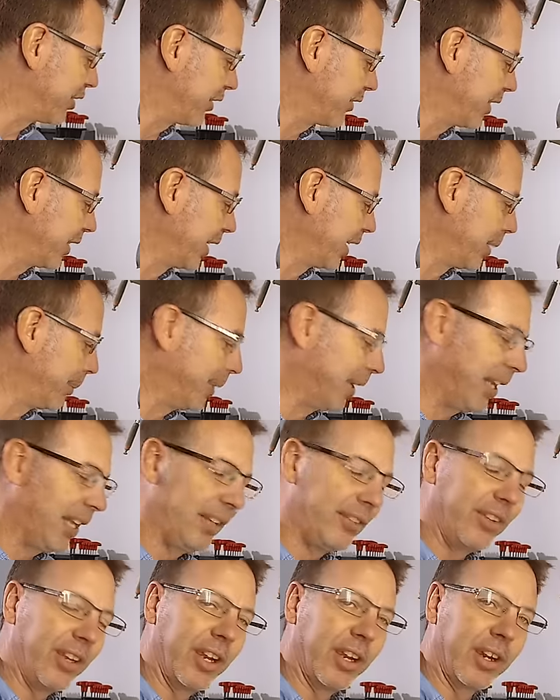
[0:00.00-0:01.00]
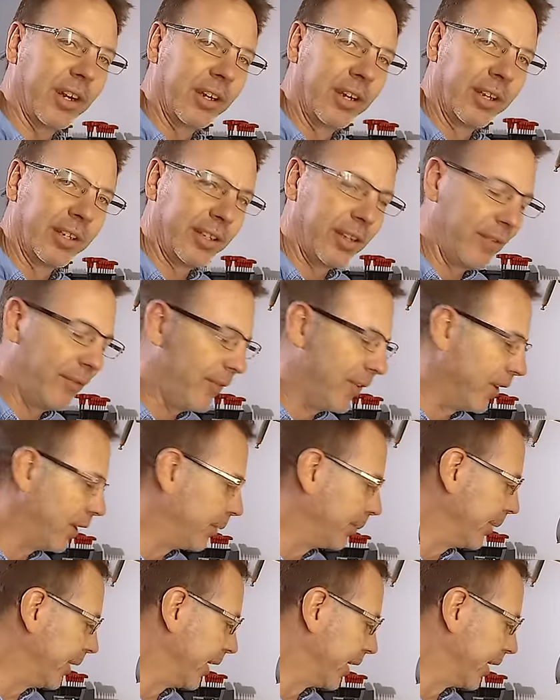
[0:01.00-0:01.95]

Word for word: it just a little bit easier to film